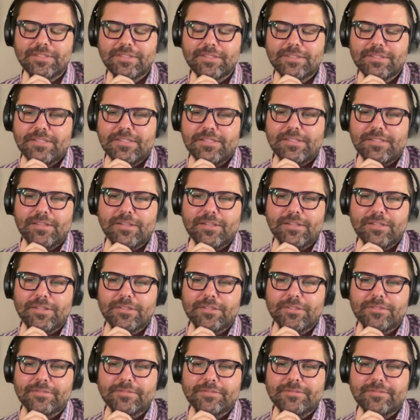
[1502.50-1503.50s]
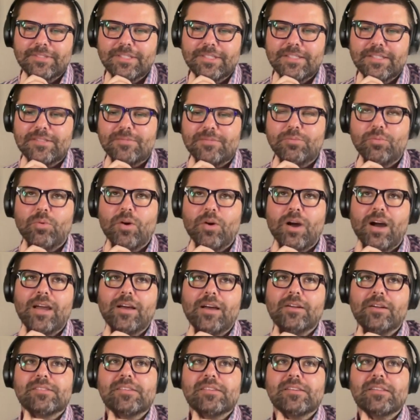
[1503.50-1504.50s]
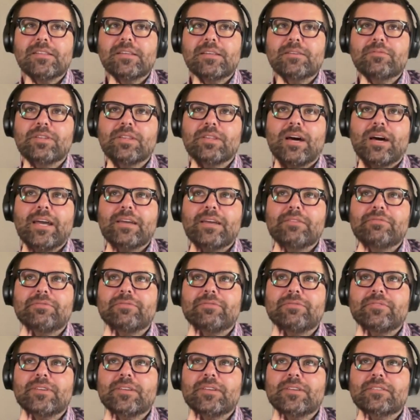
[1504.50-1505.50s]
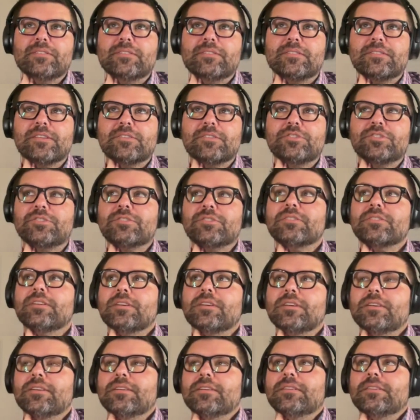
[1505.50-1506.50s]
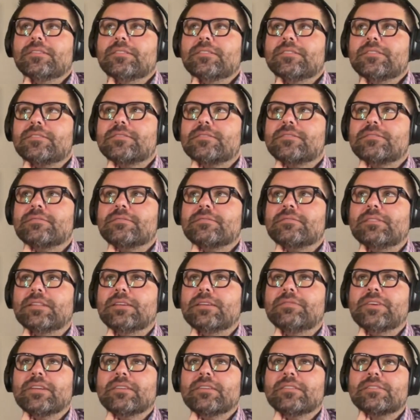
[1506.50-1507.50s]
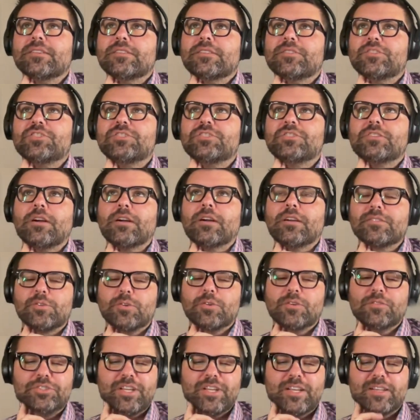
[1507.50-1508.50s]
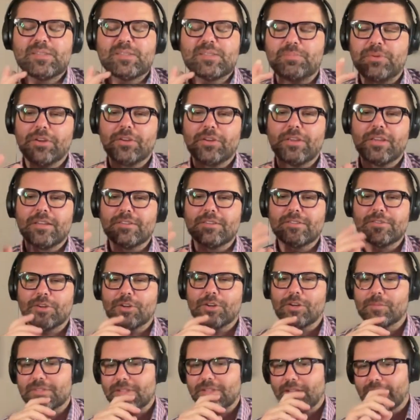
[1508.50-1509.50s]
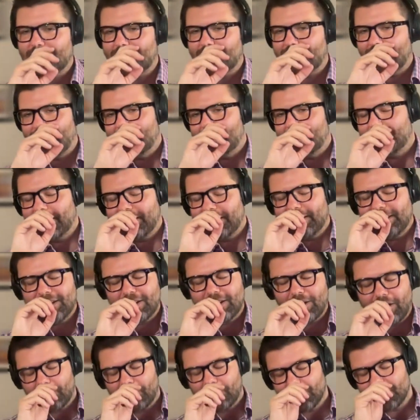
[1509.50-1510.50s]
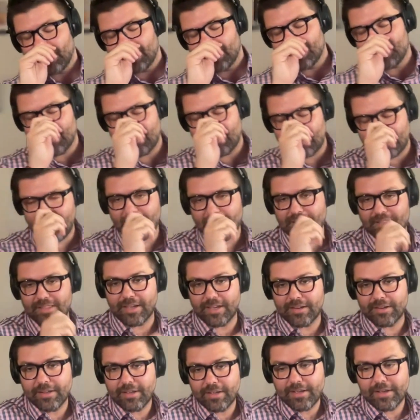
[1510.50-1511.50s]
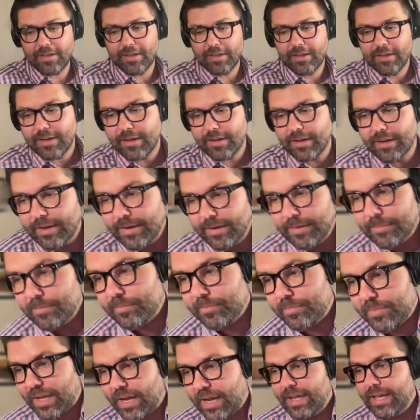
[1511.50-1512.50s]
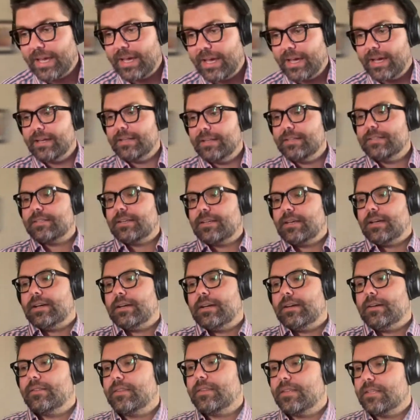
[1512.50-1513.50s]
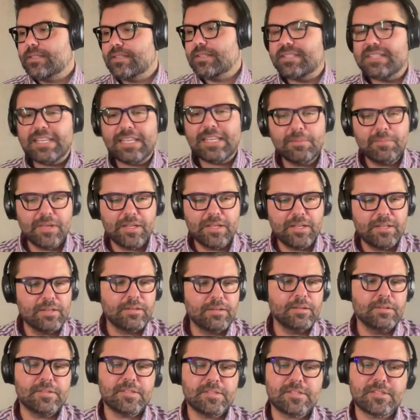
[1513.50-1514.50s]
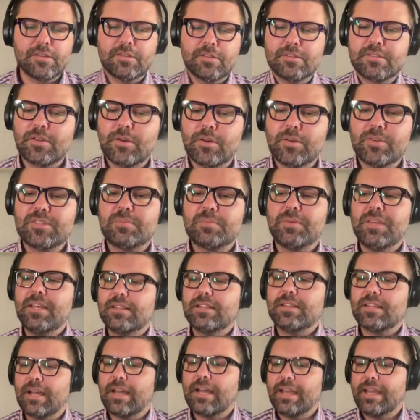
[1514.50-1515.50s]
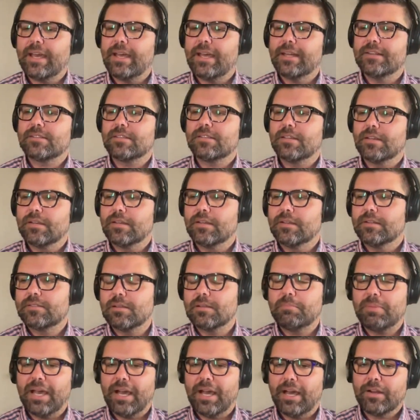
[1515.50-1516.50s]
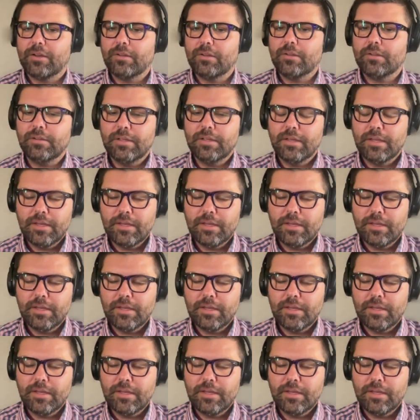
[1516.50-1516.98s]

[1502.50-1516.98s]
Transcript: So it's wild to live a life in such living such stark sort of Shakespearean terms like that. But I really did think that I had this demon, so to speak, that I had to battle.